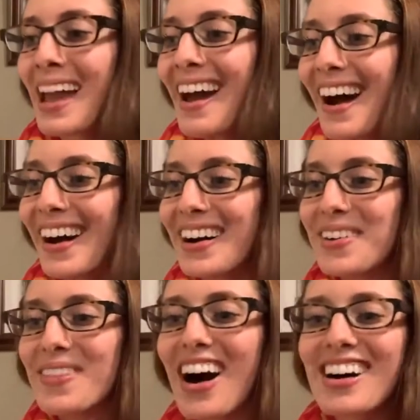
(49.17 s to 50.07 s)
All
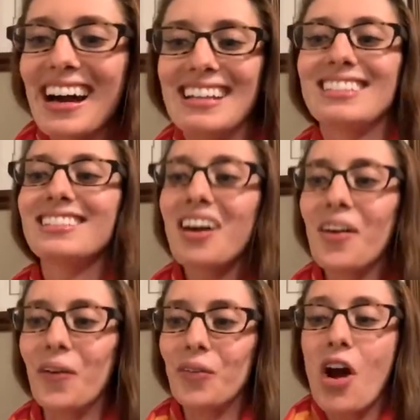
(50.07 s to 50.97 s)
right,
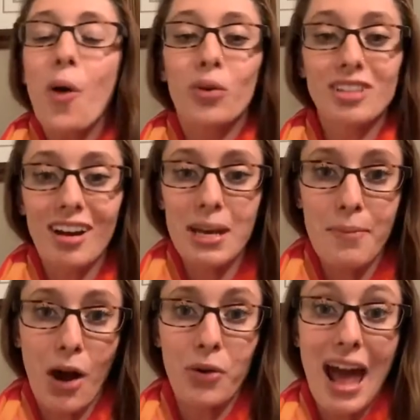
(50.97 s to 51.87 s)
so we're talking
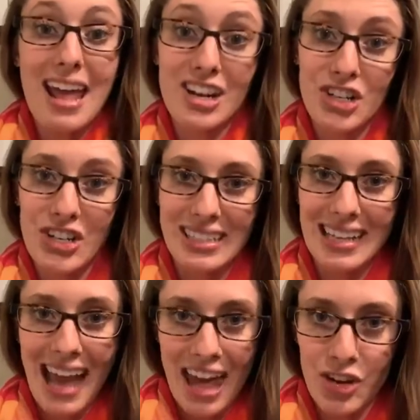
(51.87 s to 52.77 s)
about increasing
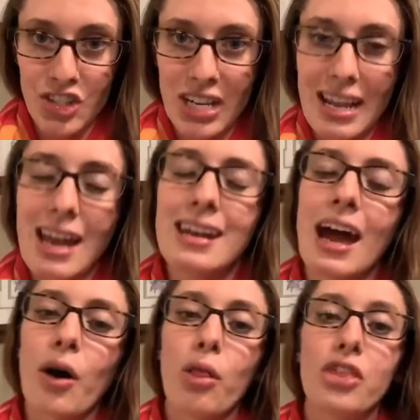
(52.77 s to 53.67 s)
energy.
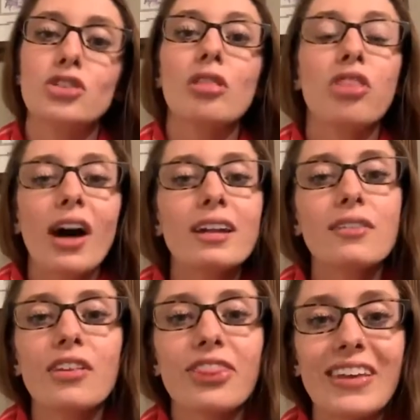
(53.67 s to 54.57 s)
Now, there's a lot of
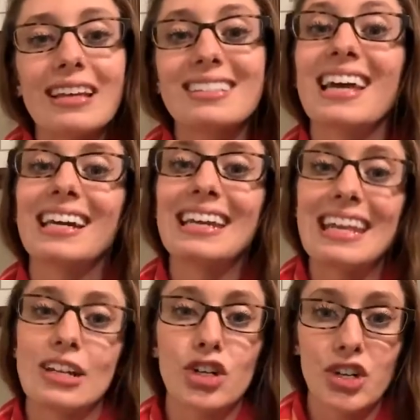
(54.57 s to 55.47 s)
different things that can
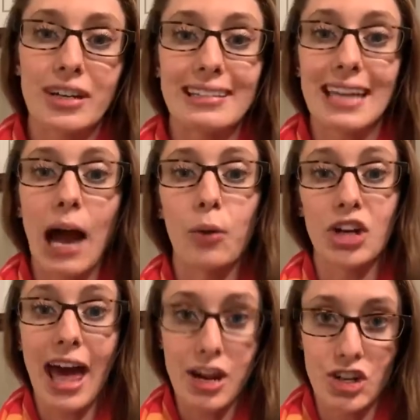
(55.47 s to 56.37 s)
increase our
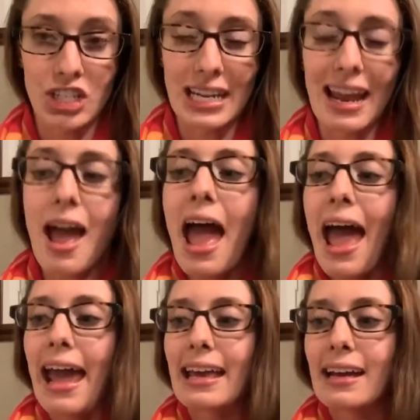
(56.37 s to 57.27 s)
energy,
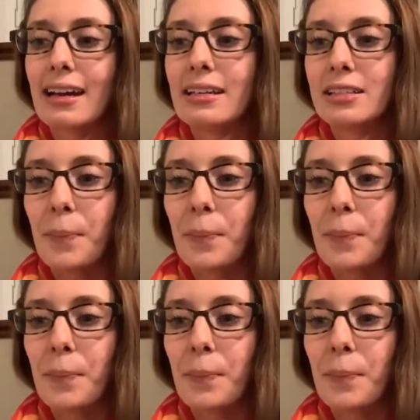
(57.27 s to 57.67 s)
and